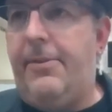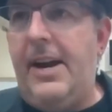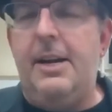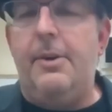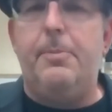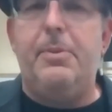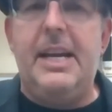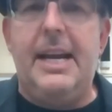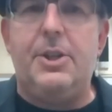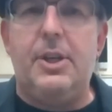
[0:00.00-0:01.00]
find out what the
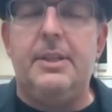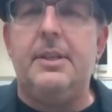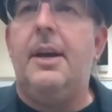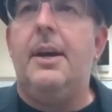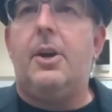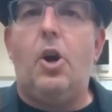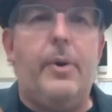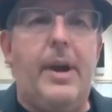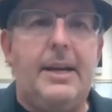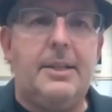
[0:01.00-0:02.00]
pH is,
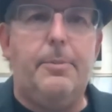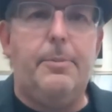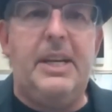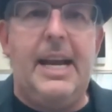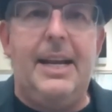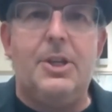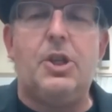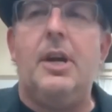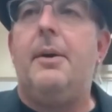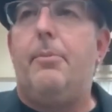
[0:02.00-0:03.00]
correct the pH,